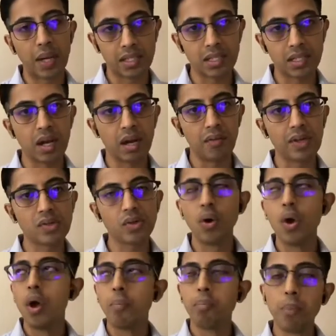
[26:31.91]
So both
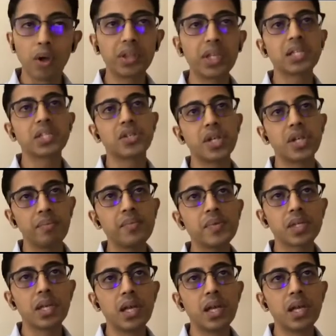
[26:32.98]
these streams and